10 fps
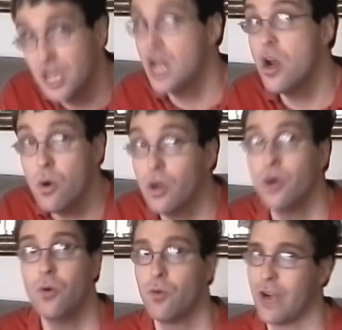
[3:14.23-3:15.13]

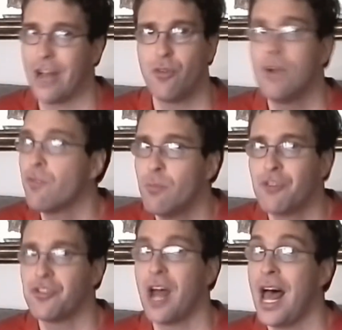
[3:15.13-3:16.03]
Yoo-hoo, graduating from
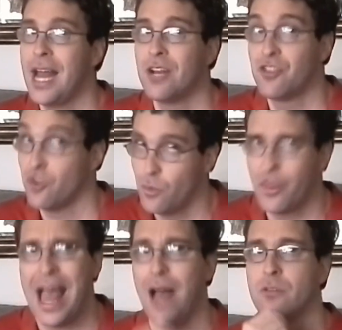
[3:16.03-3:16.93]
Mission High in
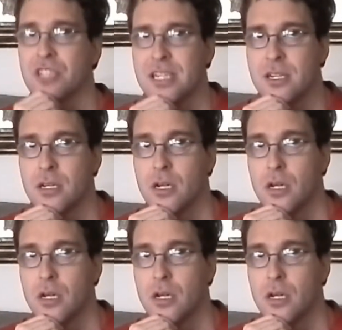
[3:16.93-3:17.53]
2000.